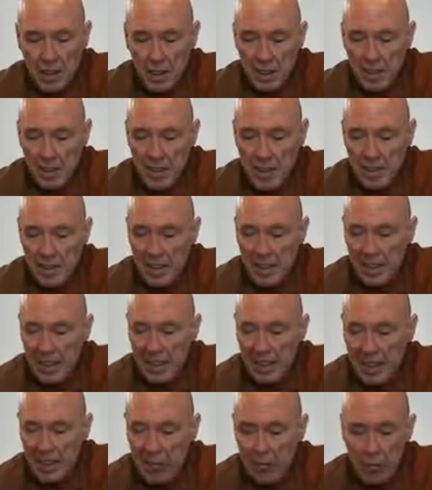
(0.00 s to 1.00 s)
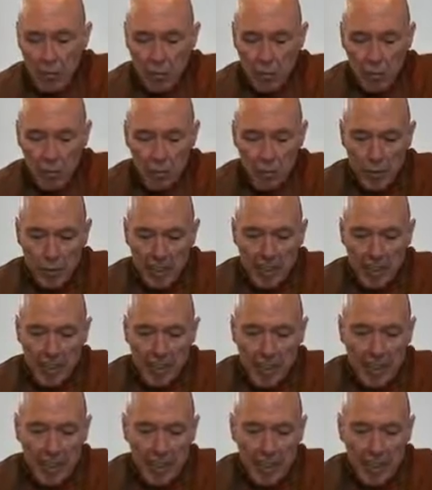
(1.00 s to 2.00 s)
Okay, today we will be
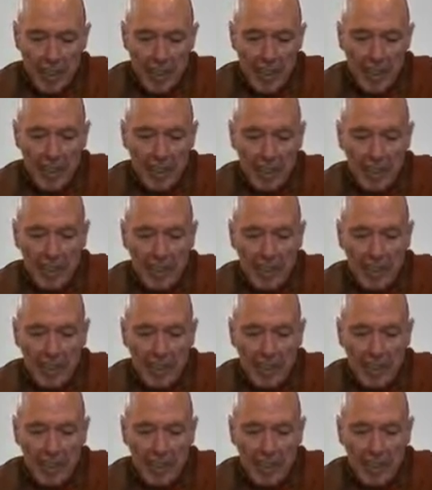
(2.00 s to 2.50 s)
taking